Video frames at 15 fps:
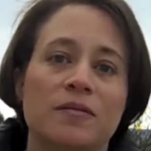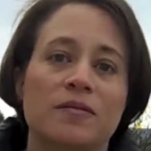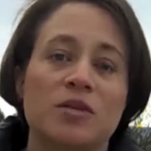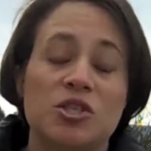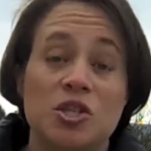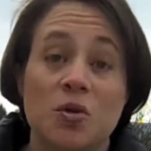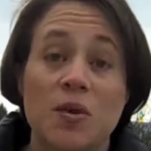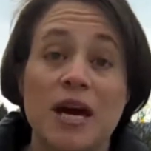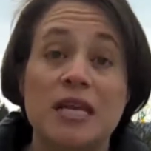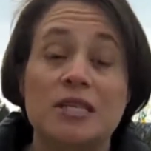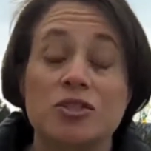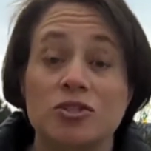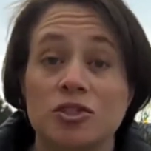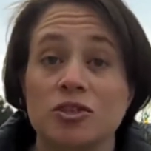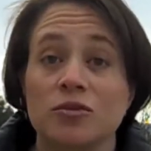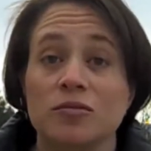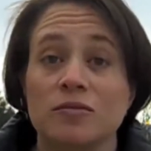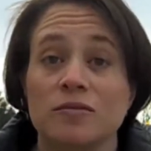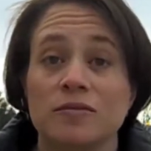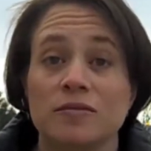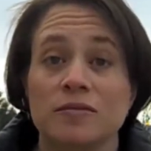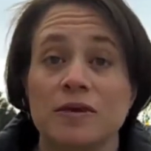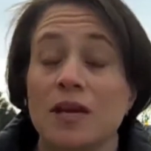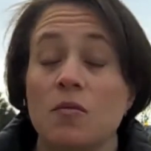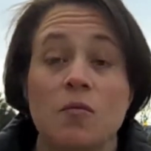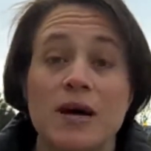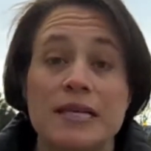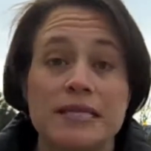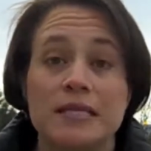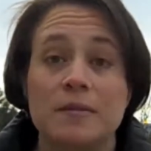But you know what? It's true. It
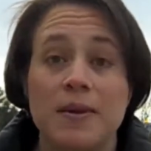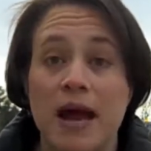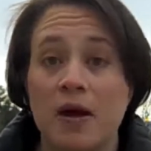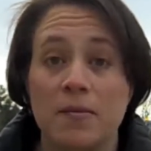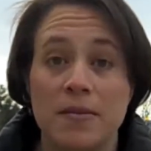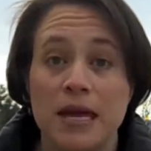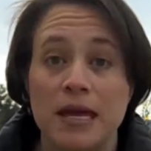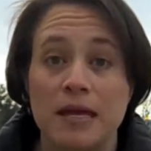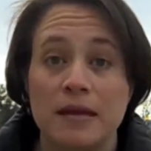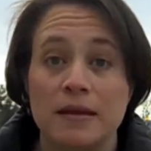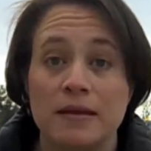wasn't about me.